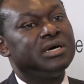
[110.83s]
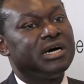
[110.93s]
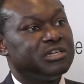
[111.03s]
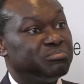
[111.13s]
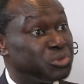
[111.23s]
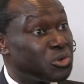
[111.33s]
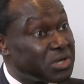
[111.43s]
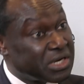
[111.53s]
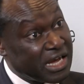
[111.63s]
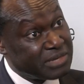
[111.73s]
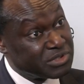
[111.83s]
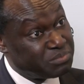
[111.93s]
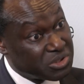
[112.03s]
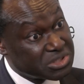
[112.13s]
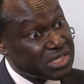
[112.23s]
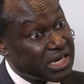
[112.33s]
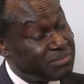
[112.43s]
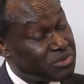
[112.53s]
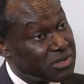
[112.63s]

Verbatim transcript: and proscribed, proscribed